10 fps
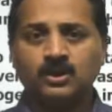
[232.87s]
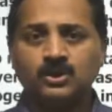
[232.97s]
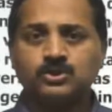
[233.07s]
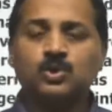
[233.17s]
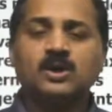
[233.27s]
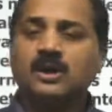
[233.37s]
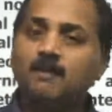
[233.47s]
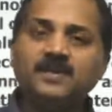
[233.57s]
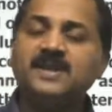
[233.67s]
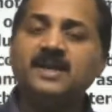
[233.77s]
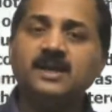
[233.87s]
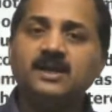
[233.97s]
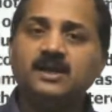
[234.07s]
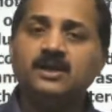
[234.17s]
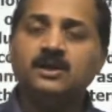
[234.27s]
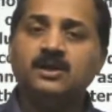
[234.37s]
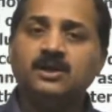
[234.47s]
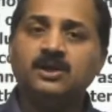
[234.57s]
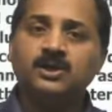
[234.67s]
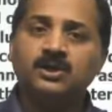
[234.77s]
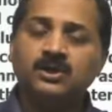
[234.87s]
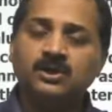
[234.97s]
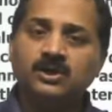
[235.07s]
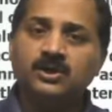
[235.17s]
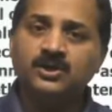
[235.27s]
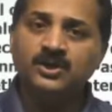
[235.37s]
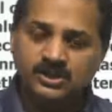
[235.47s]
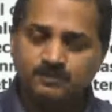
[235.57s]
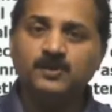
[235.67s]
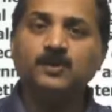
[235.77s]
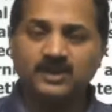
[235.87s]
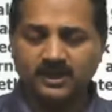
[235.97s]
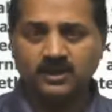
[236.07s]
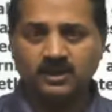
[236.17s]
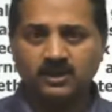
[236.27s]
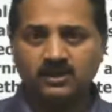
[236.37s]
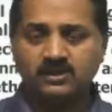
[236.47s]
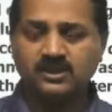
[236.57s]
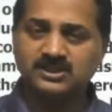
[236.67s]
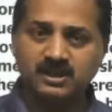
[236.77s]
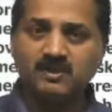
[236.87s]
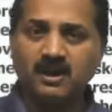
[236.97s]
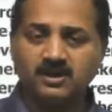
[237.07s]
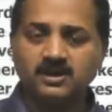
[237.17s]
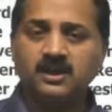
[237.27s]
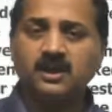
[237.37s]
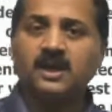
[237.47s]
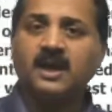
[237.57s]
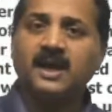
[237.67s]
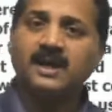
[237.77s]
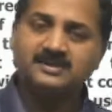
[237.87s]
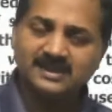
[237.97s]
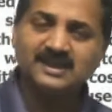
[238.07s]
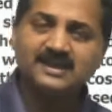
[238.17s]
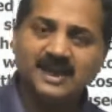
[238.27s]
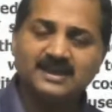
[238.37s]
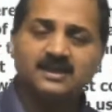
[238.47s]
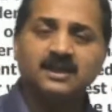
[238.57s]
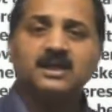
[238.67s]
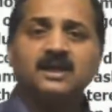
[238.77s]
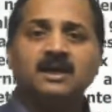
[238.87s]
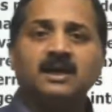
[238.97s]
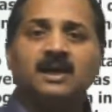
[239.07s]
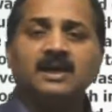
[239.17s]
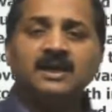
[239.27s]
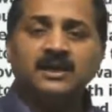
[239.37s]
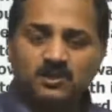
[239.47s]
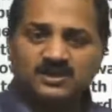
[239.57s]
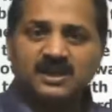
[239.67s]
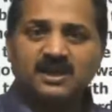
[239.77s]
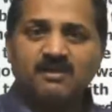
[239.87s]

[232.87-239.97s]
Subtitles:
So company disputed this demand and said that it was a